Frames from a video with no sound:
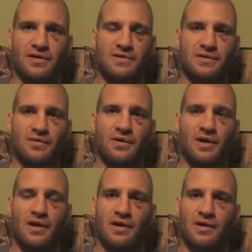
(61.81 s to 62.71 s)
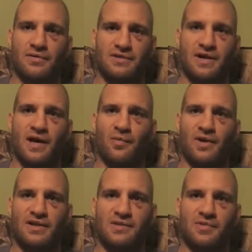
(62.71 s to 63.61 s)
So, there's 9
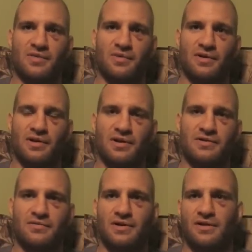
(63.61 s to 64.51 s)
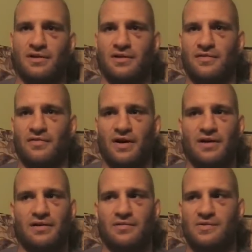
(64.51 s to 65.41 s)
weeks in between the injury and the fight,
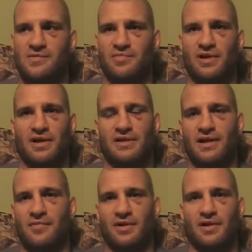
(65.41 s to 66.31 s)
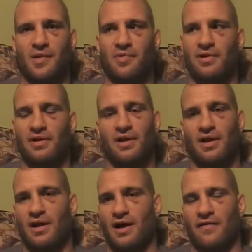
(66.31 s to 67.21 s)
and it was plenty of time to heal up. And
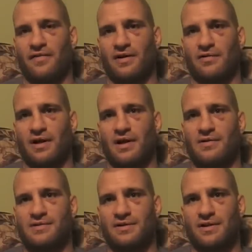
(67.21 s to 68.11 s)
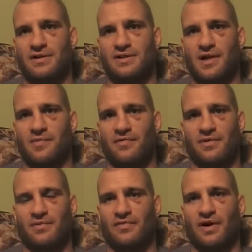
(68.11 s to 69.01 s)
I felt great. I was in great shape. Everything
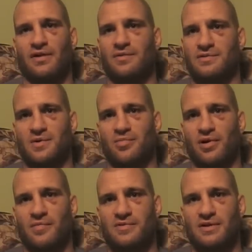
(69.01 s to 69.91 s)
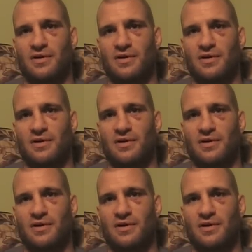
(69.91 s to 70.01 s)
was fine. There was no problems at all.